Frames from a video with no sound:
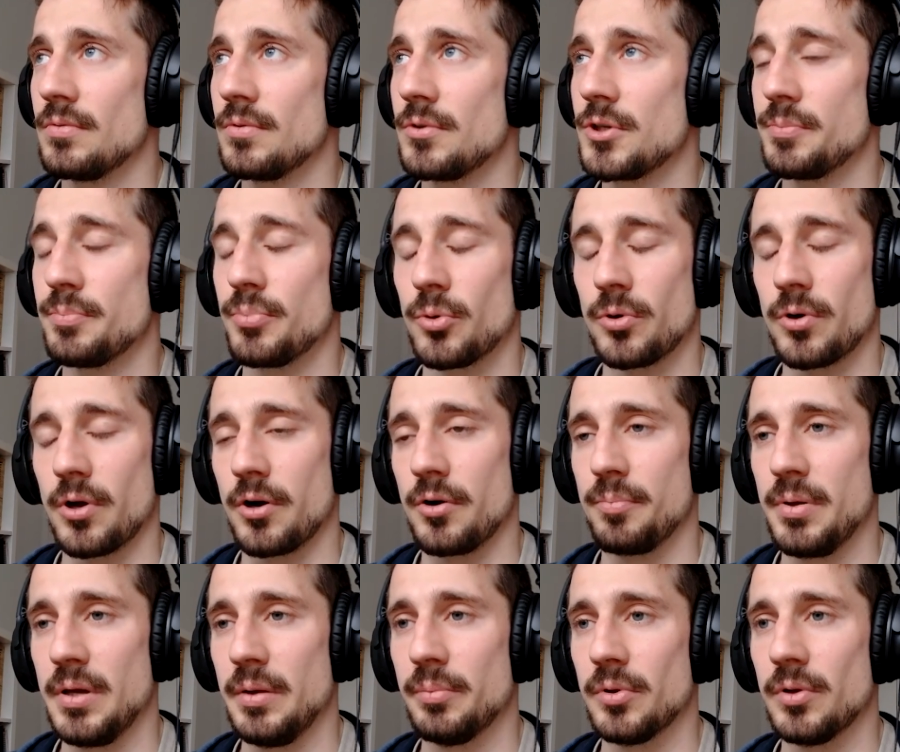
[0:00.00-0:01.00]
support other
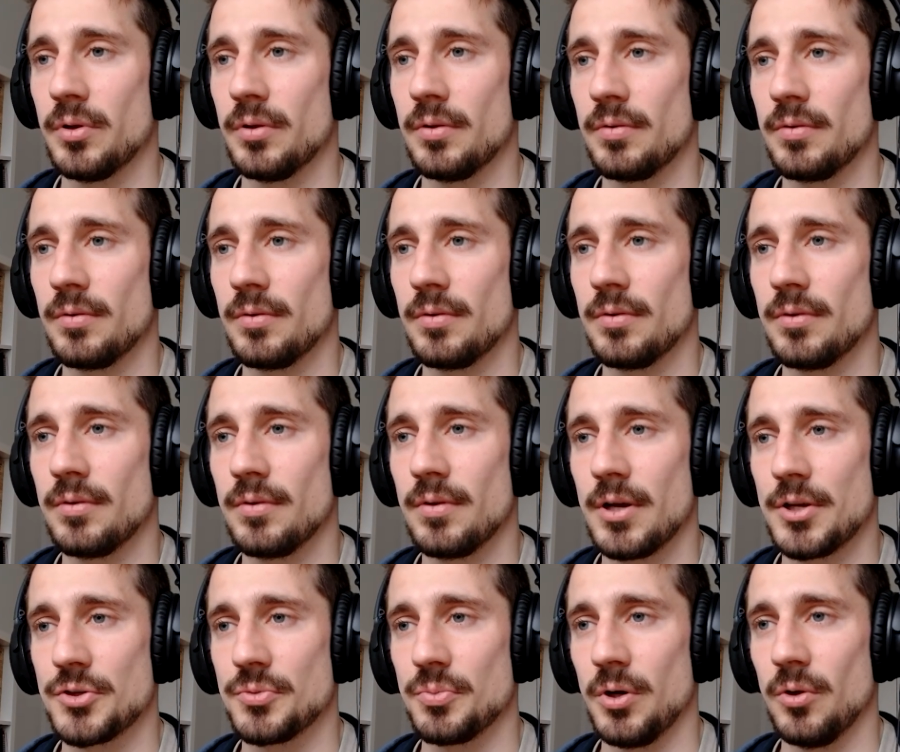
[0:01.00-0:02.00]
people
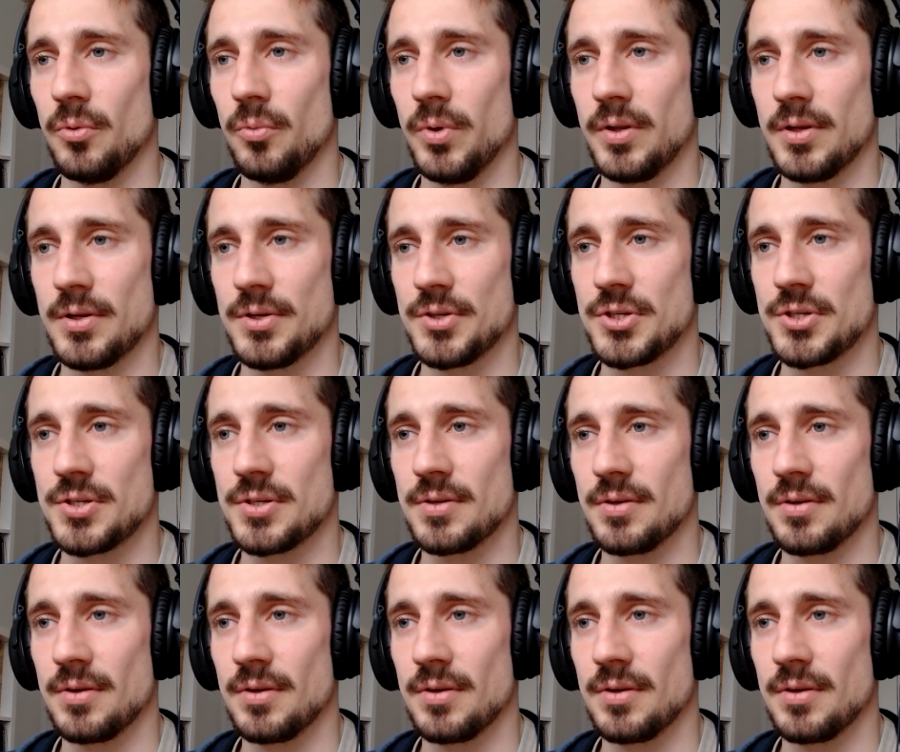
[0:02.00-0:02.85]
as well with this.